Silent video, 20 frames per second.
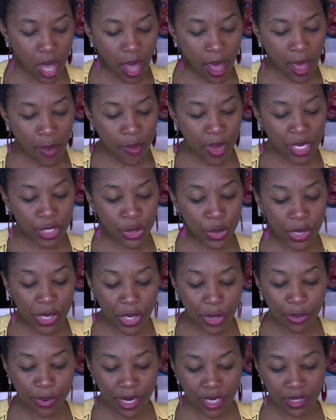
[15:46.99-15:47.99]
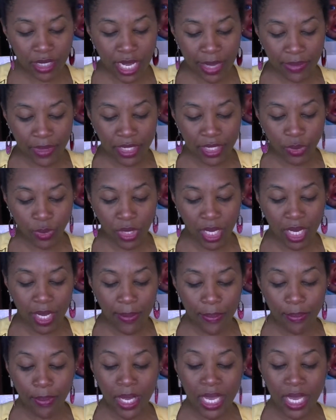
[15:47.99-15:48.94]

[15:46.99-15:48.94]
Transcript: And during your prayer time this week,